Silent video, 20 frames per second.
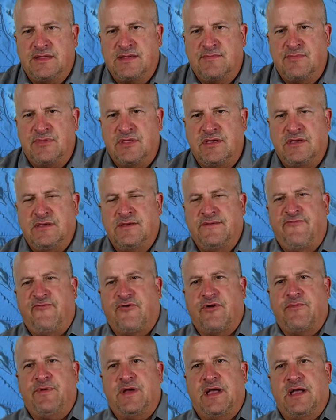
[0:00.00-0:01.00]
some of the
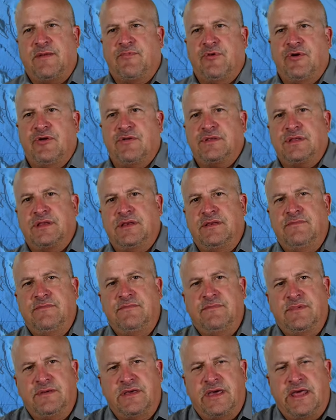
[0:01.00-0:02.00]
four pack boats that
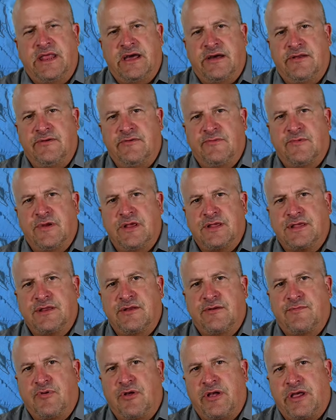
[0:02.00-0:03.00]
head out and risk it
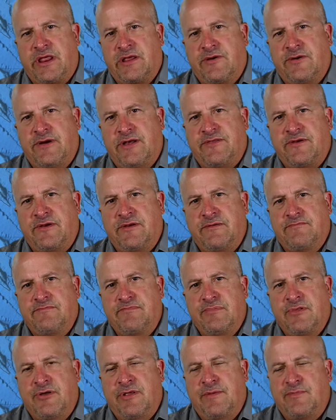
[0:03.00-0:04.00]
are probably going to go out there and
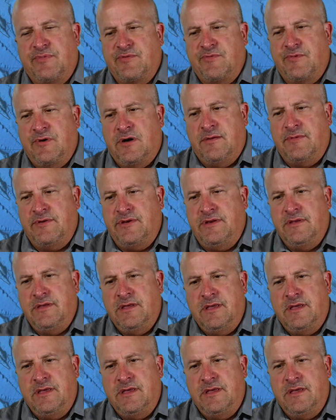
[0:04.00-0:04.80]
load up as well but